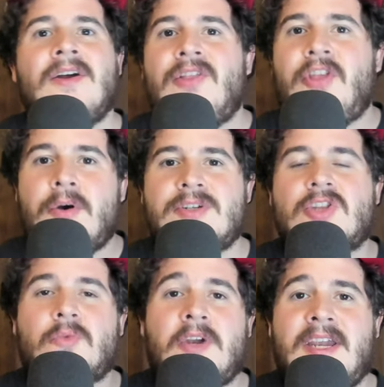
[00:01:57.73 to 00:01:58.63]
Those
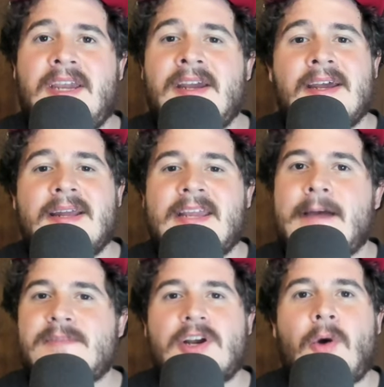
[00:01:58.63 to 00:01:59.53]
three
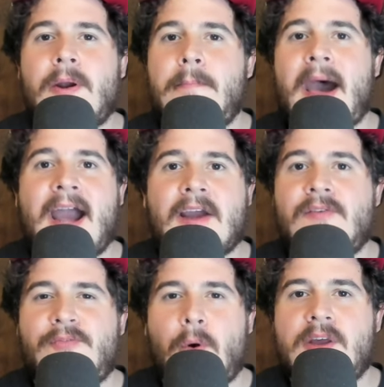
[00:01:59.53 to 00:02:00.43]
kept on going back and
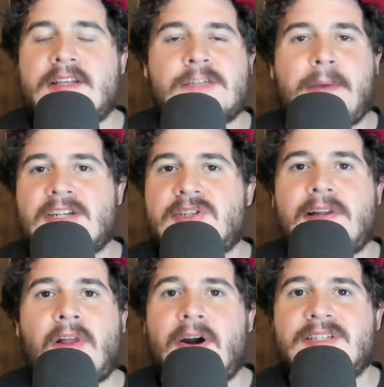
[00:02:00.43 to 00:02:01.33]
forth, especially
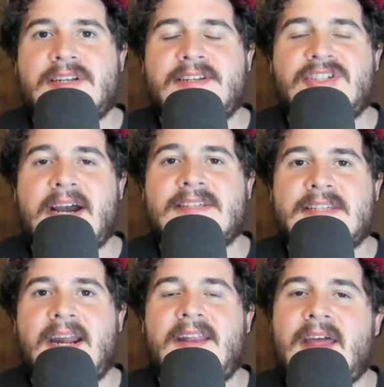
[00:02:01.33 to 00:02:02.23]
Larson and
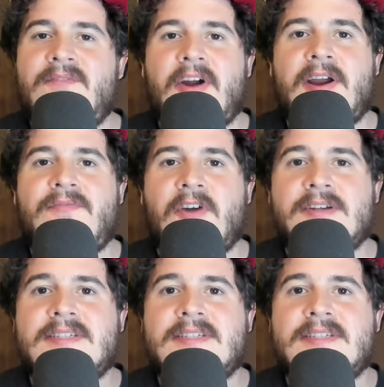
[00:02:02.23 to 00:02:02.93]
Chastain in that very first